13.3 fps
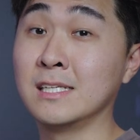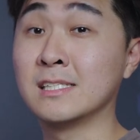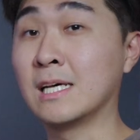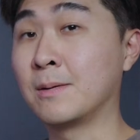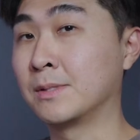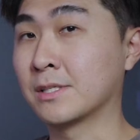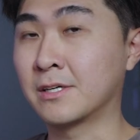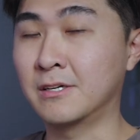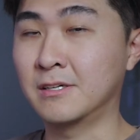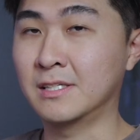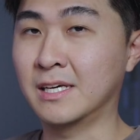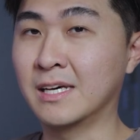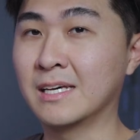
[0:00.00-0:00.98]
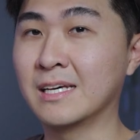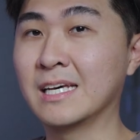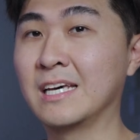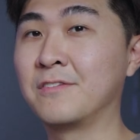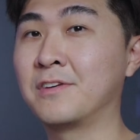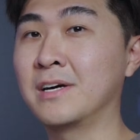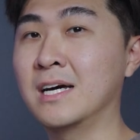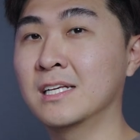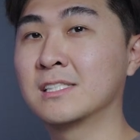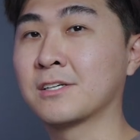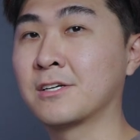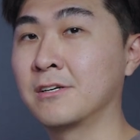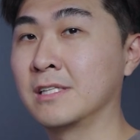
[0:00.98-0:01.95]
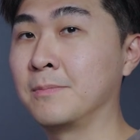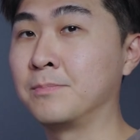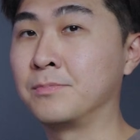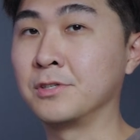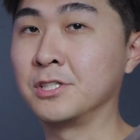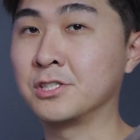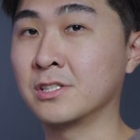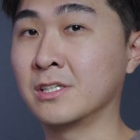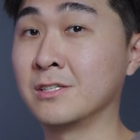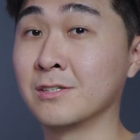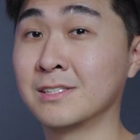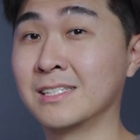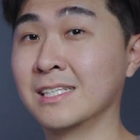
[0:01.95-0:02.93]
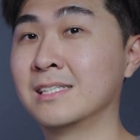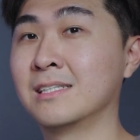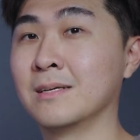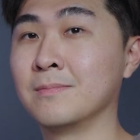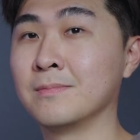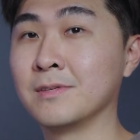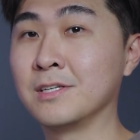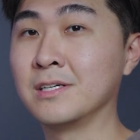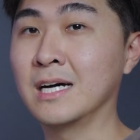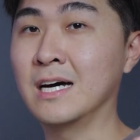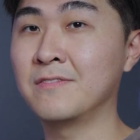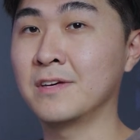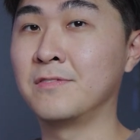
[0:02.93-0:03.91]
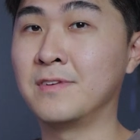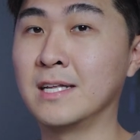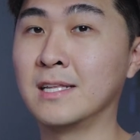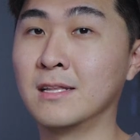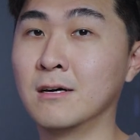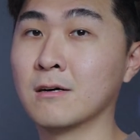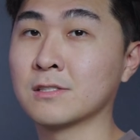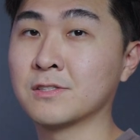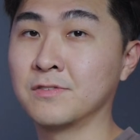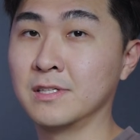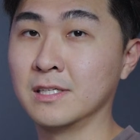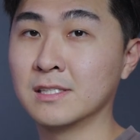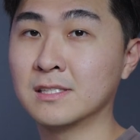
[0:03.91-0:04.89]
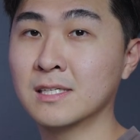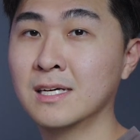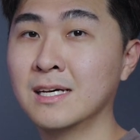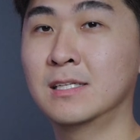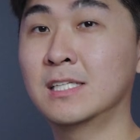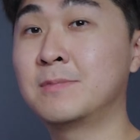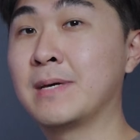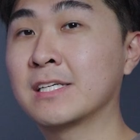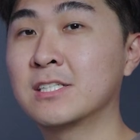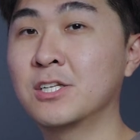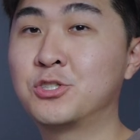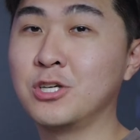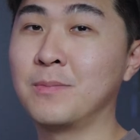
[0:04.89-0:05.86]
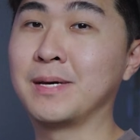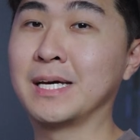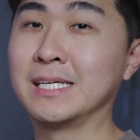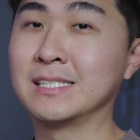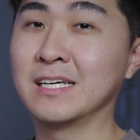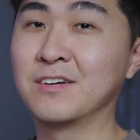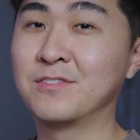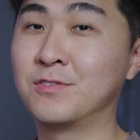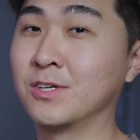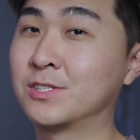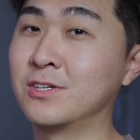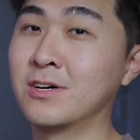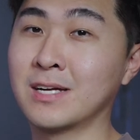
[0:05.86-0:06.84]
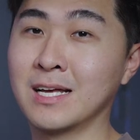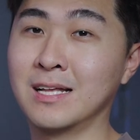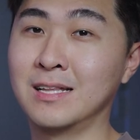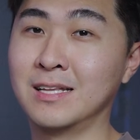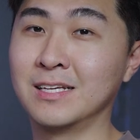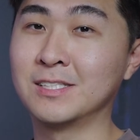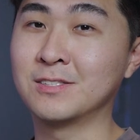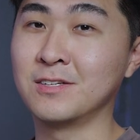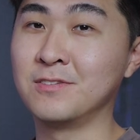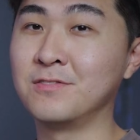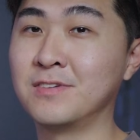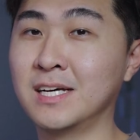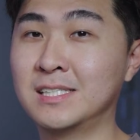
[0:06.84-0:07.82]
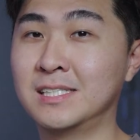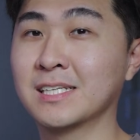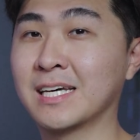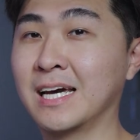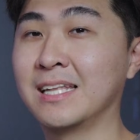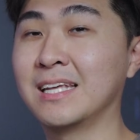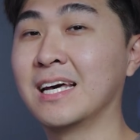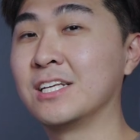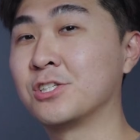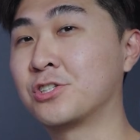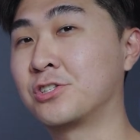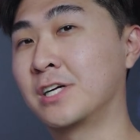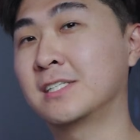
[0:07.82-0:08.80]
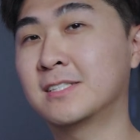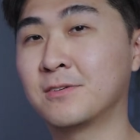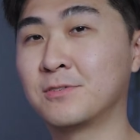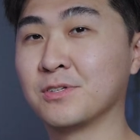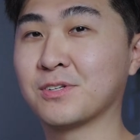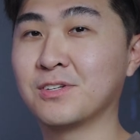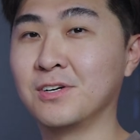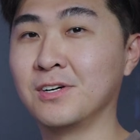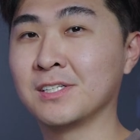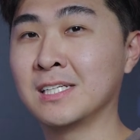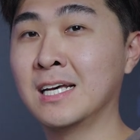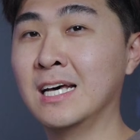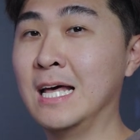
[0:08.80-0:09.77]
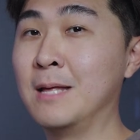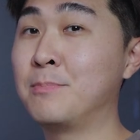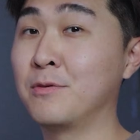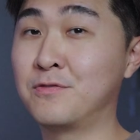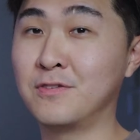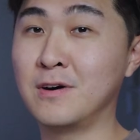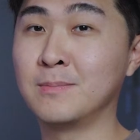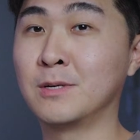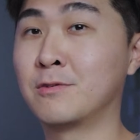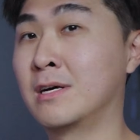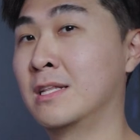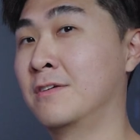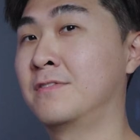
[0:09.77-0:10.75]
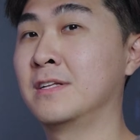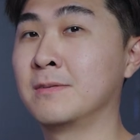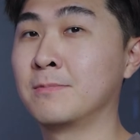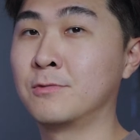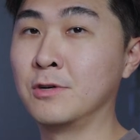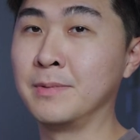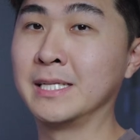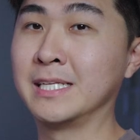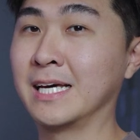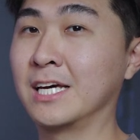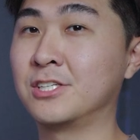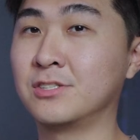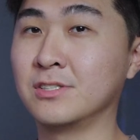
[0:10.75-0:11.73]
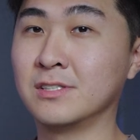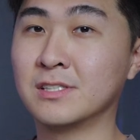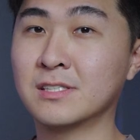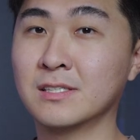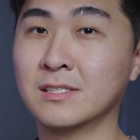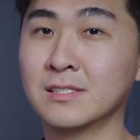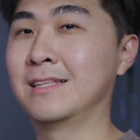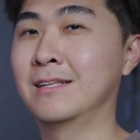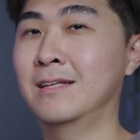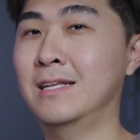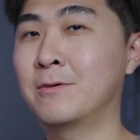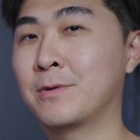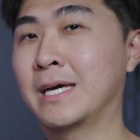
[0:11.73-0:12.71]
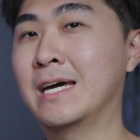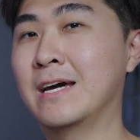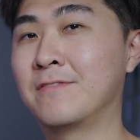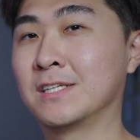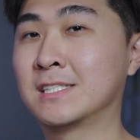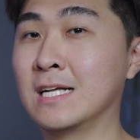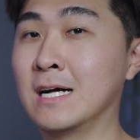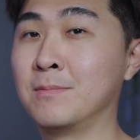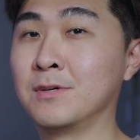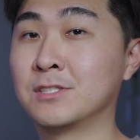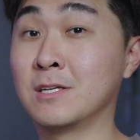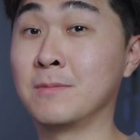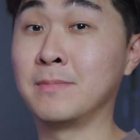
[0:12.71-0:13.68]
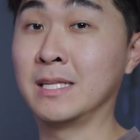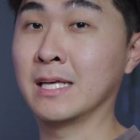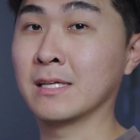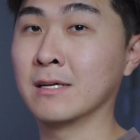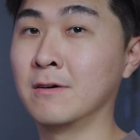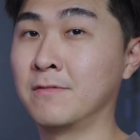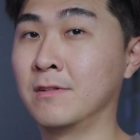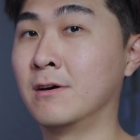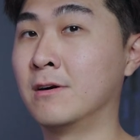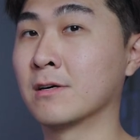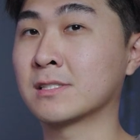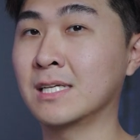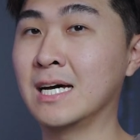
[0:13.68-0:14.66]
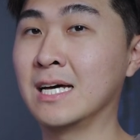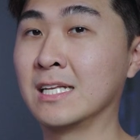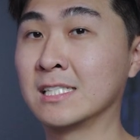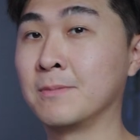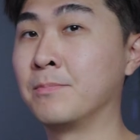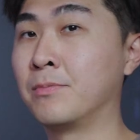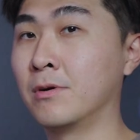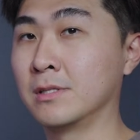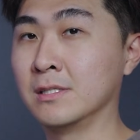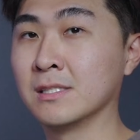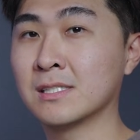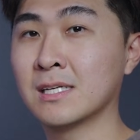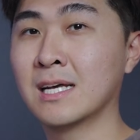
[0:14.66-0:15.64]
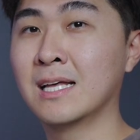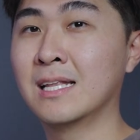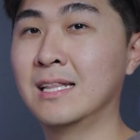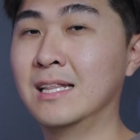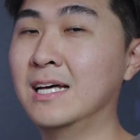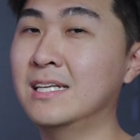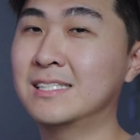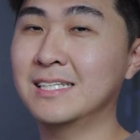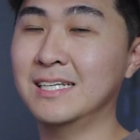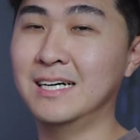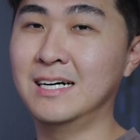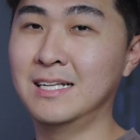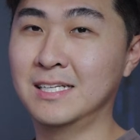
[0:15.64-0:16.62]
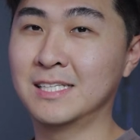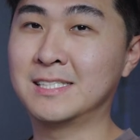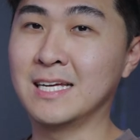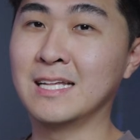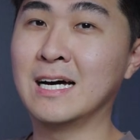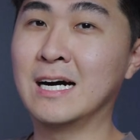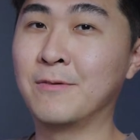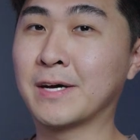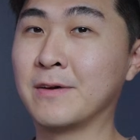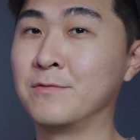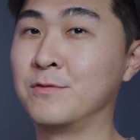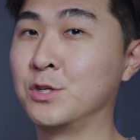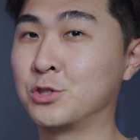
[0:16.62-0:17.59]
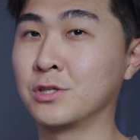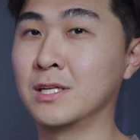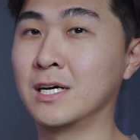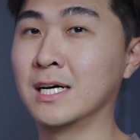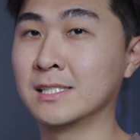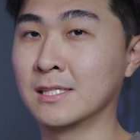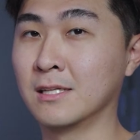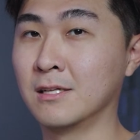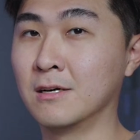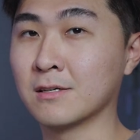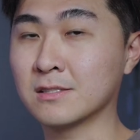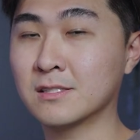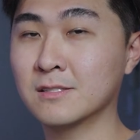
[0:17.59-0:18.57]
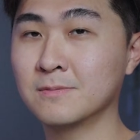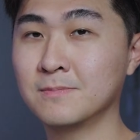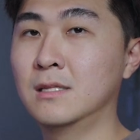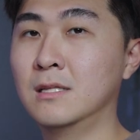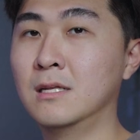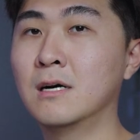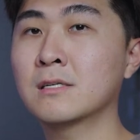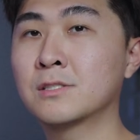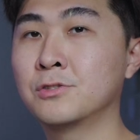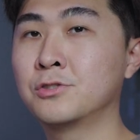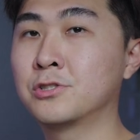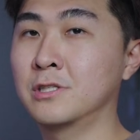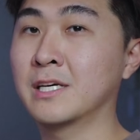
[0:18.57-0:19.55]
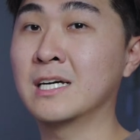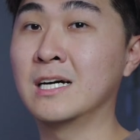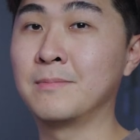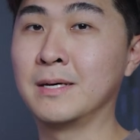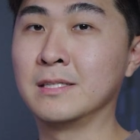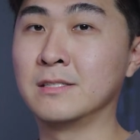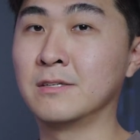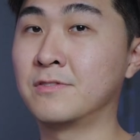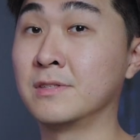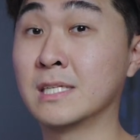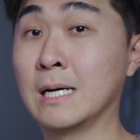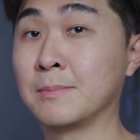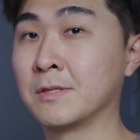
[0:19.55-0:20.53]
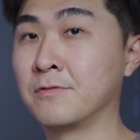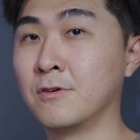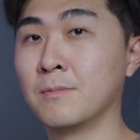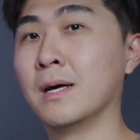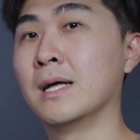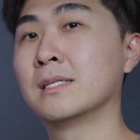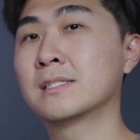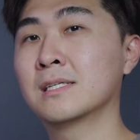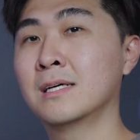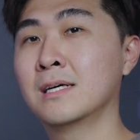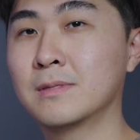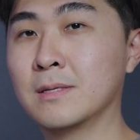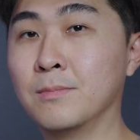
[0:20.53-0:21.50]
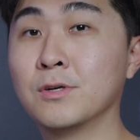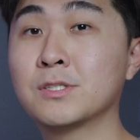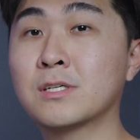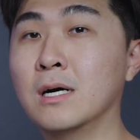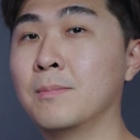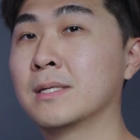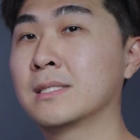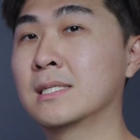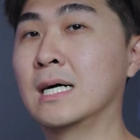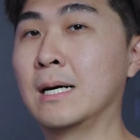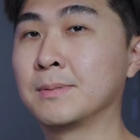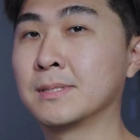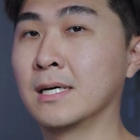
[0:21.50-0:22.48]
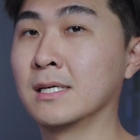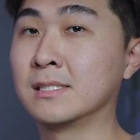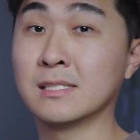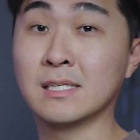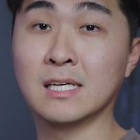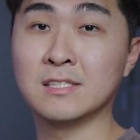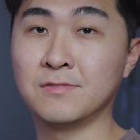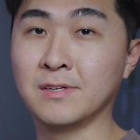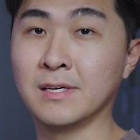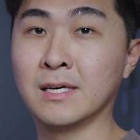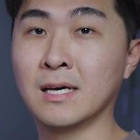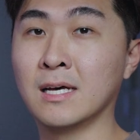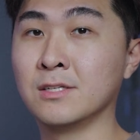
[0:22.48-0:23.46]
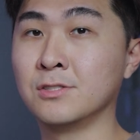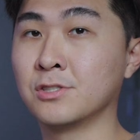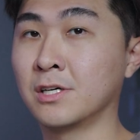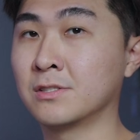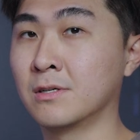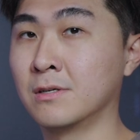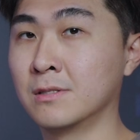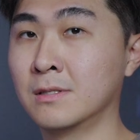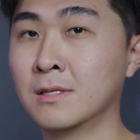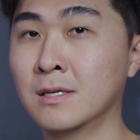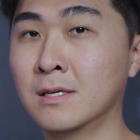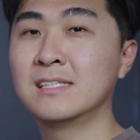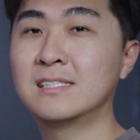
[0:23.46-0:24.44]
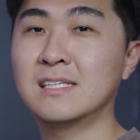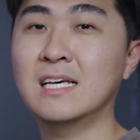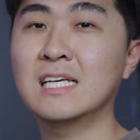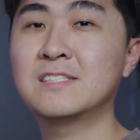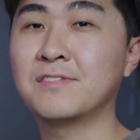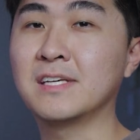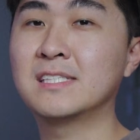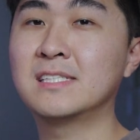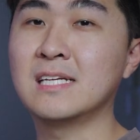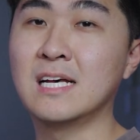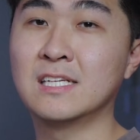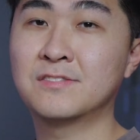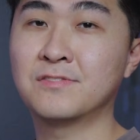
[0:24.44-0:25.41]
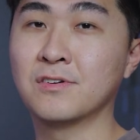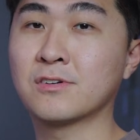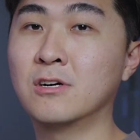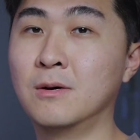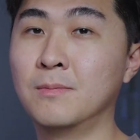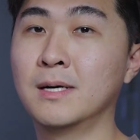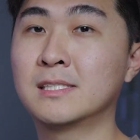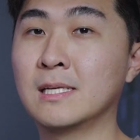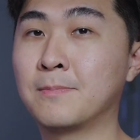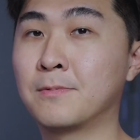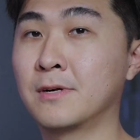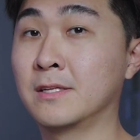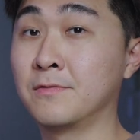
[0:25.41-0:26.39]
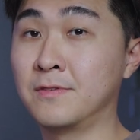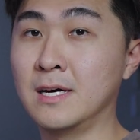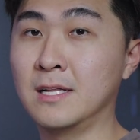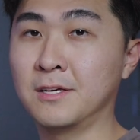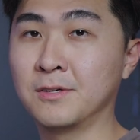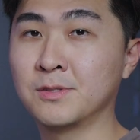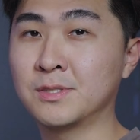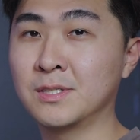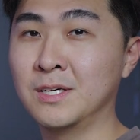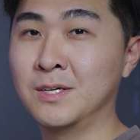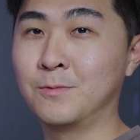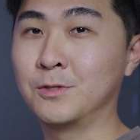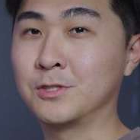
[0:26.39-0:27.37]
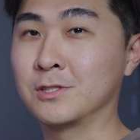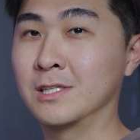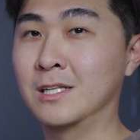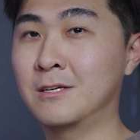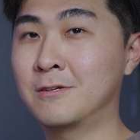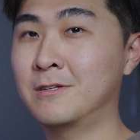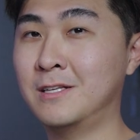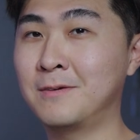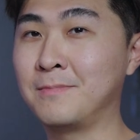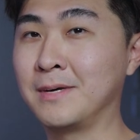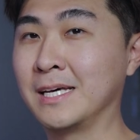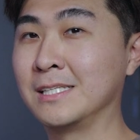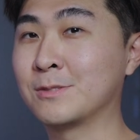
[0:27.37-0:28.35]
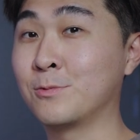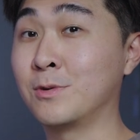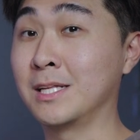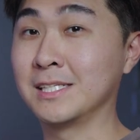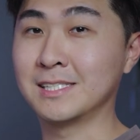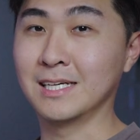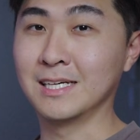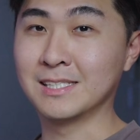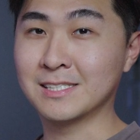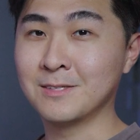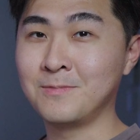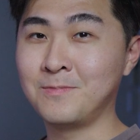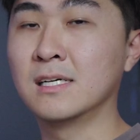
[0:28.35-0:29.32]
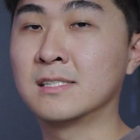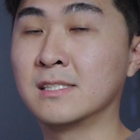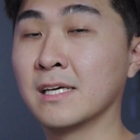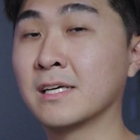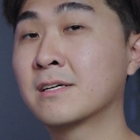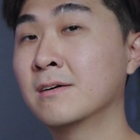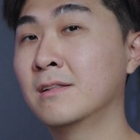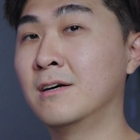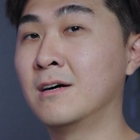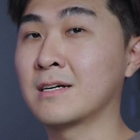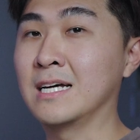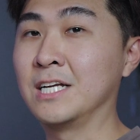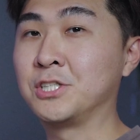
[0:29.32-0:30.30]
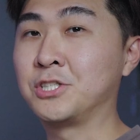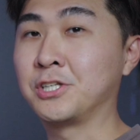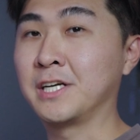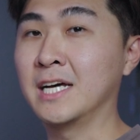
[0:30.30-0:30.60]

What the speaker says: in cybersecurity, if you had a security breach in your system, you have event logs for this. This makes the job easier for SOC analysts to investigate and trace the root cause and perform the relevant remediations. Now that we have established the meaning of logs and its importance, let's understand how we can visualize the logs. Logs usually come in different types of formats. The most common types are CSV and JSON. CSV stands for comma separated values, which literally means what it says. A single log entry